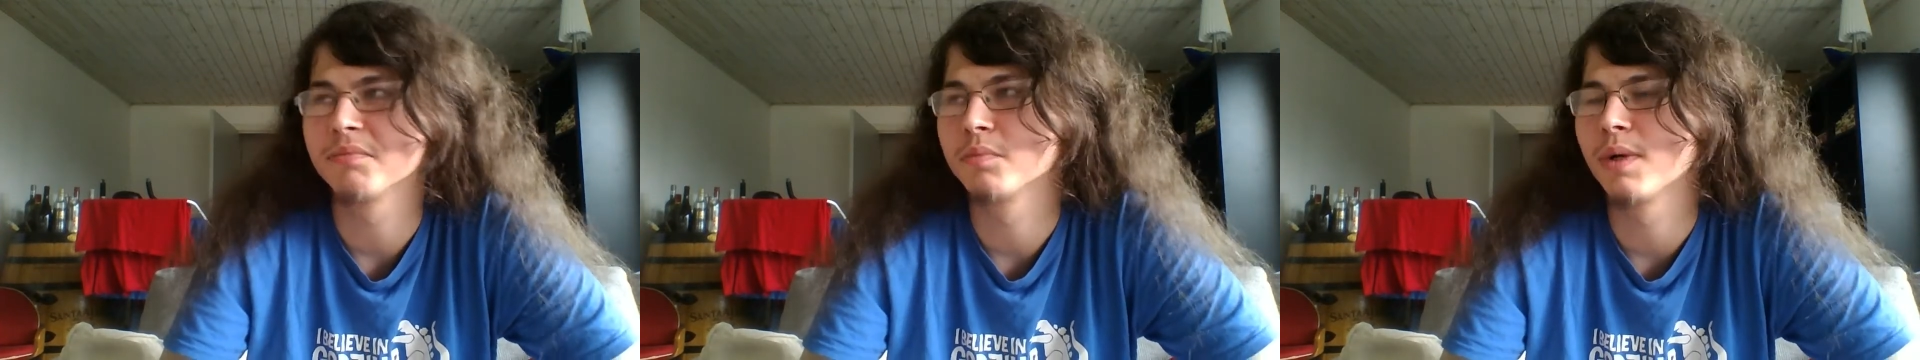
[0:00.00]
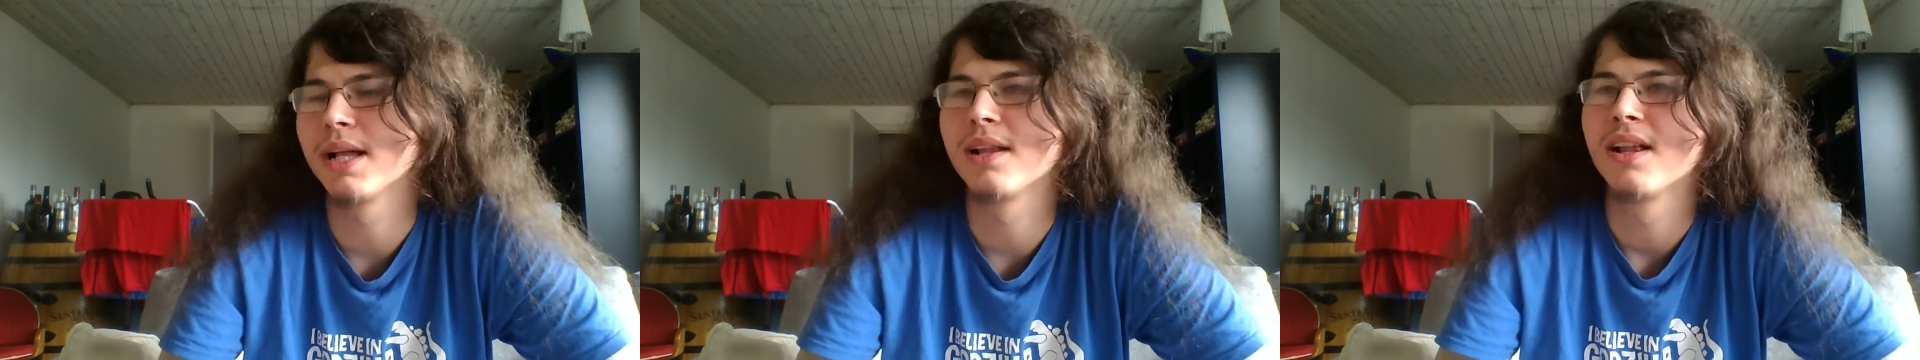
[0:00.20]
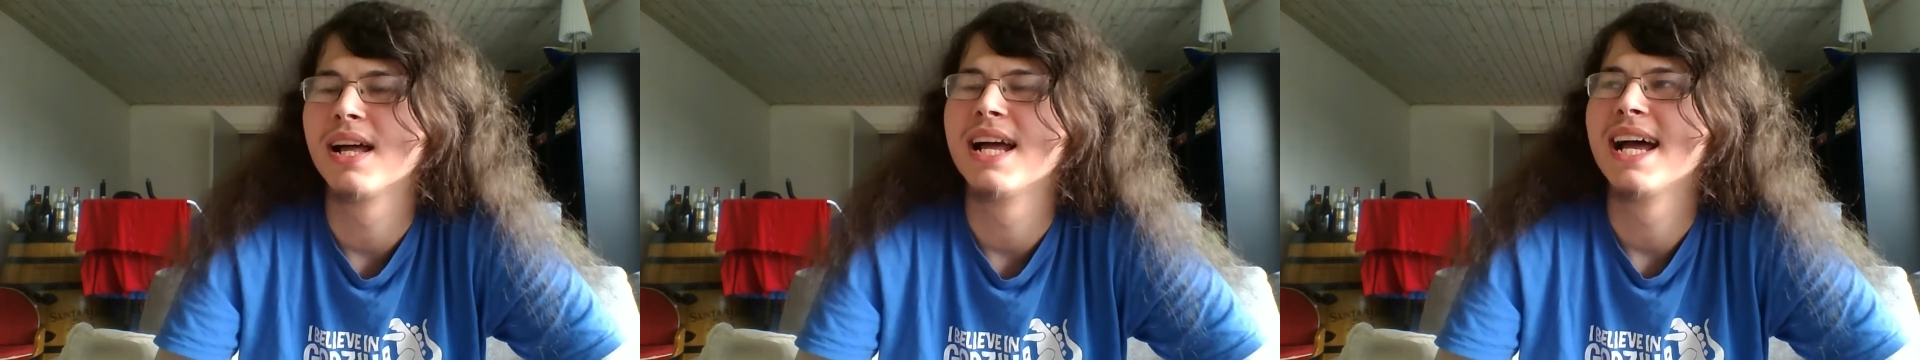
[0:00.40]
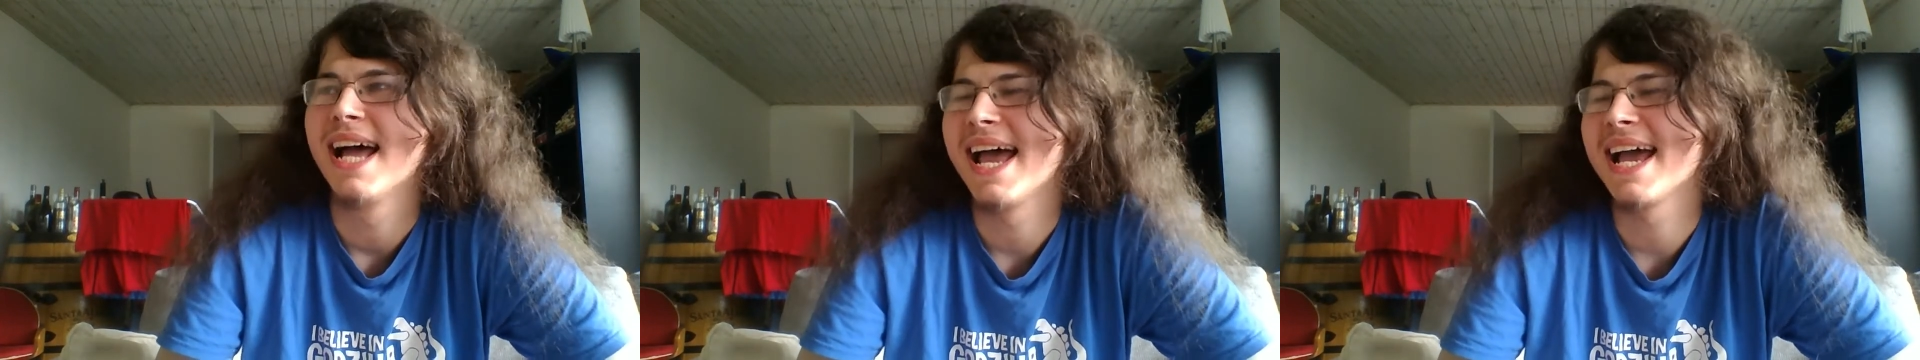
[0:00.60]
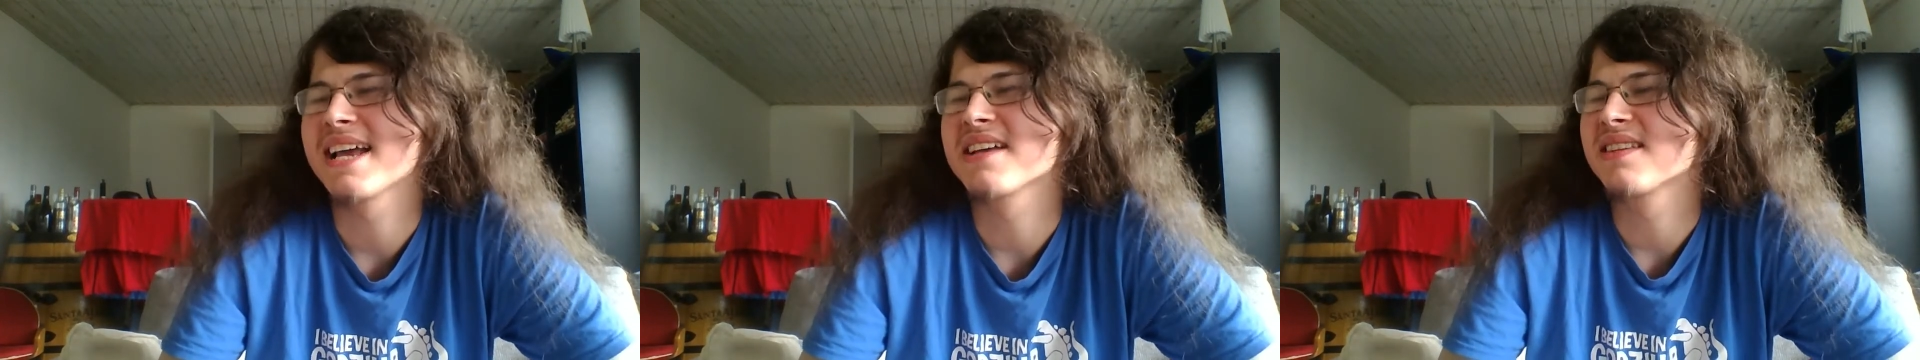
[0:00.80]
Well,
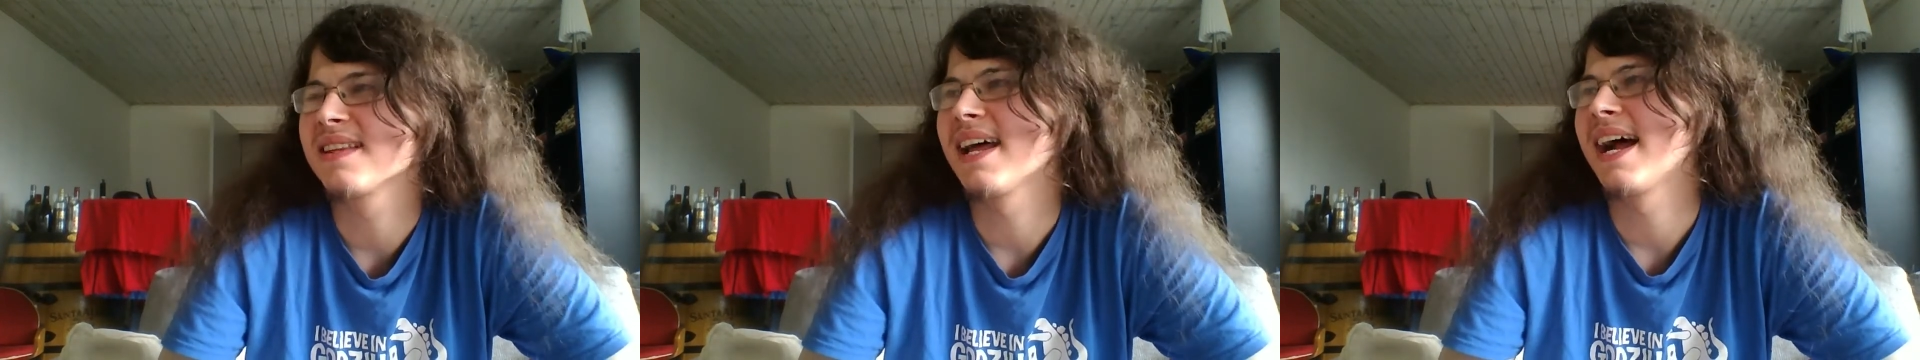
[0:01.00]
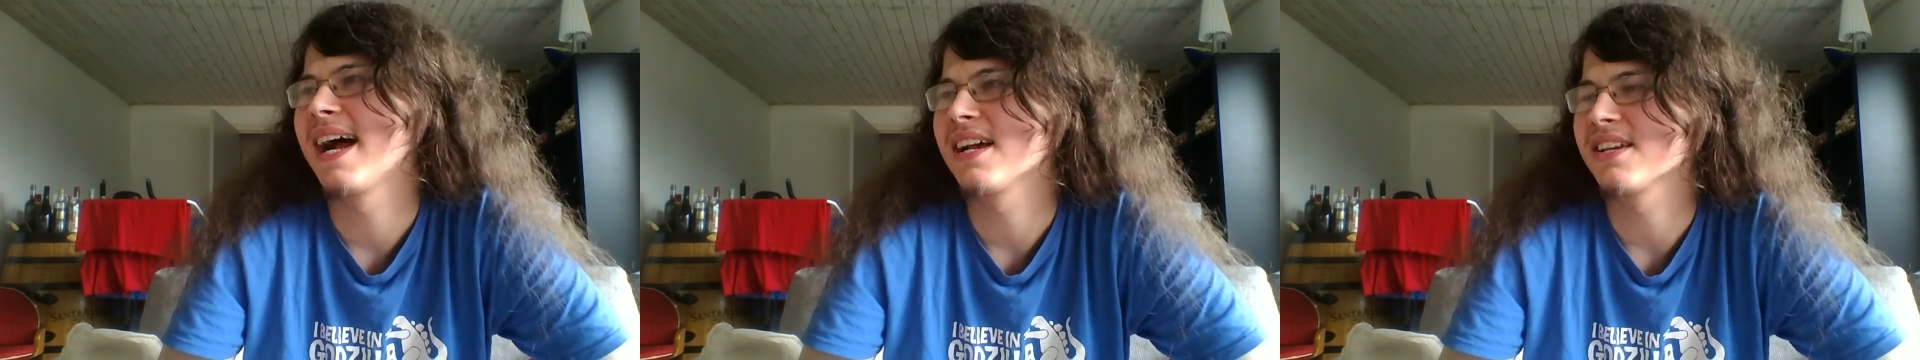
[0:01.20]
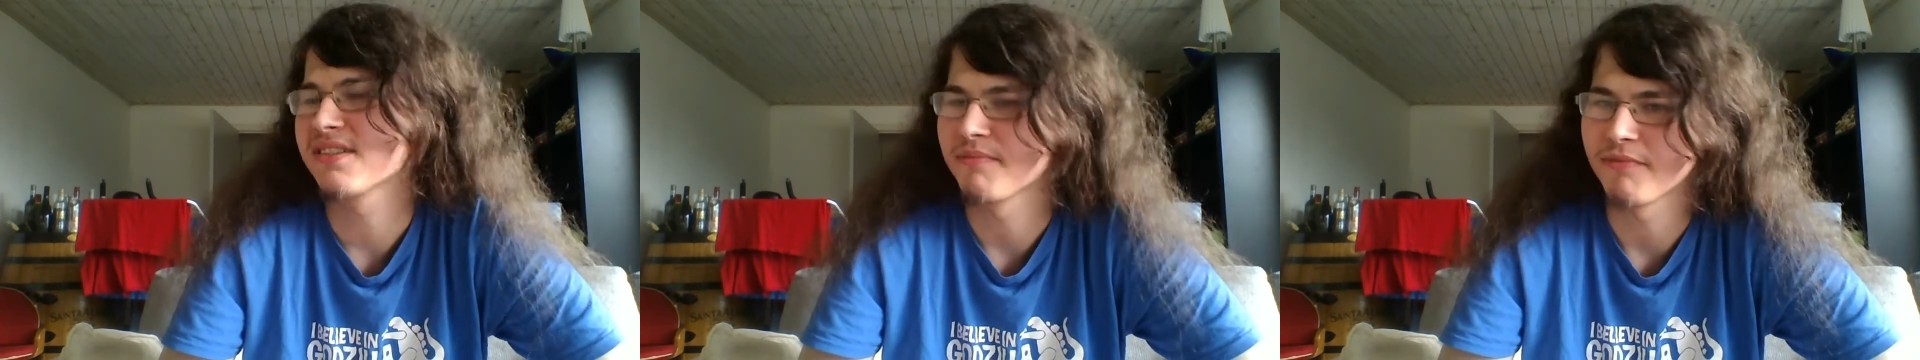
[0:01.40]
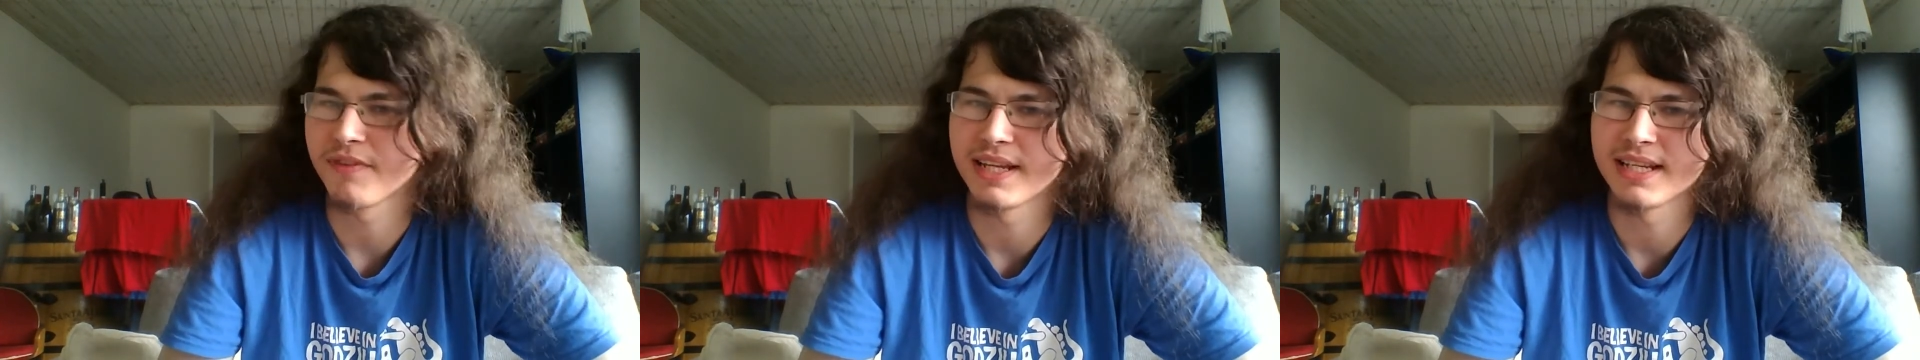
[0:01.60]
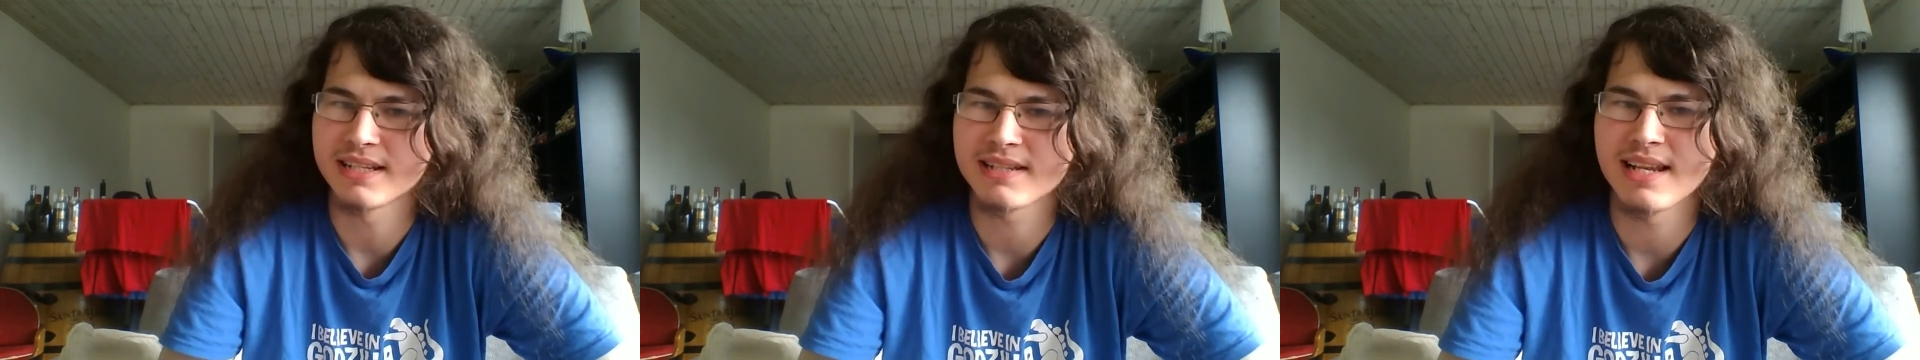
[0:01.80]
actually, there are some
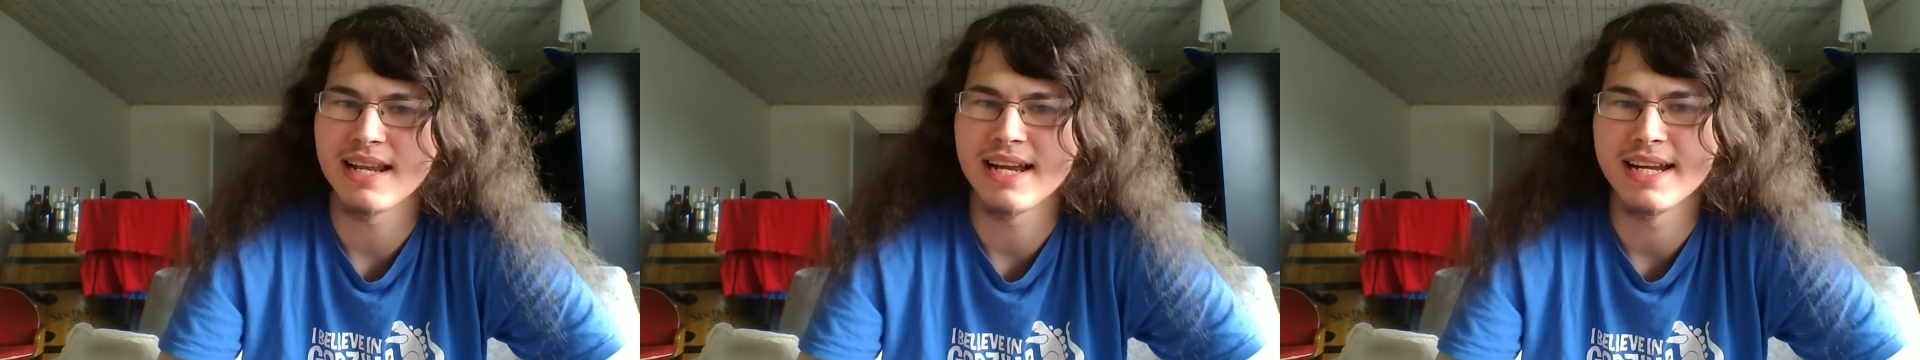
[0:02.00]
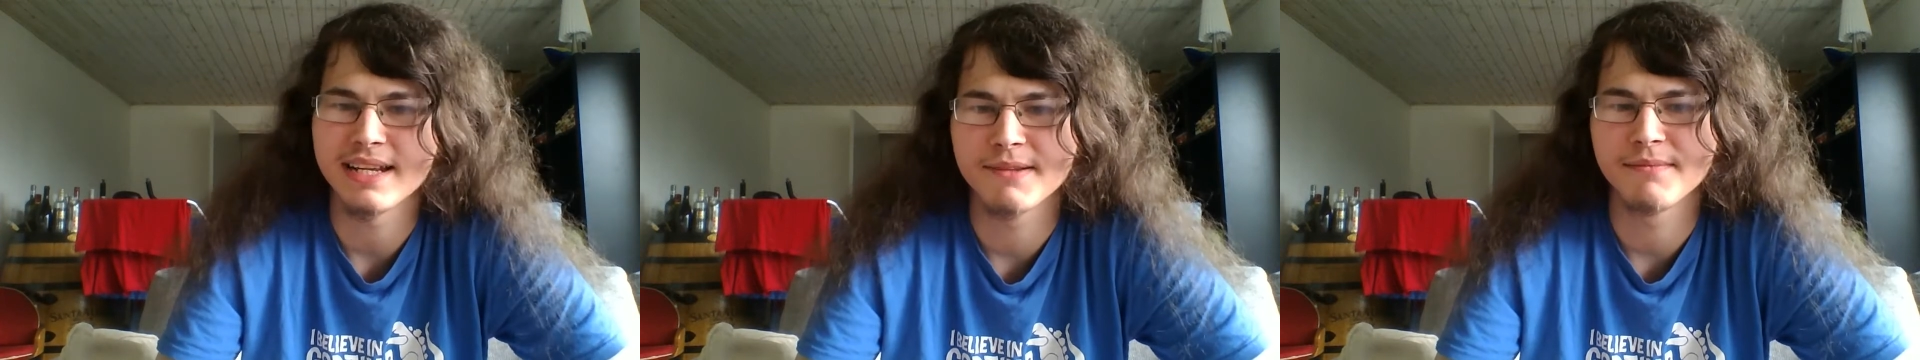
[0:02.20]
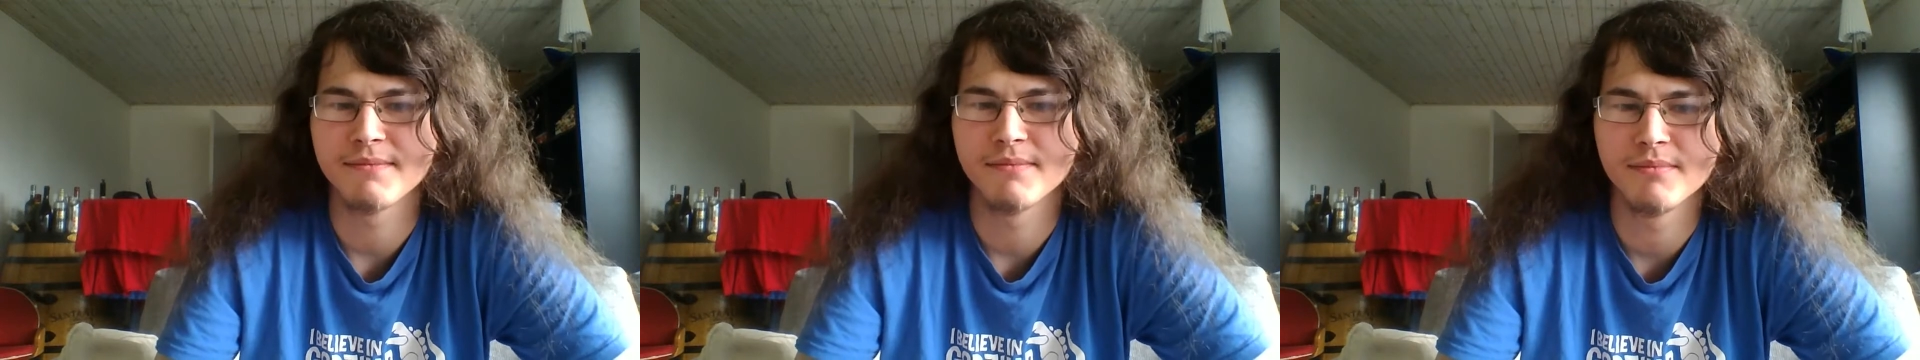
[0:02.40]
things like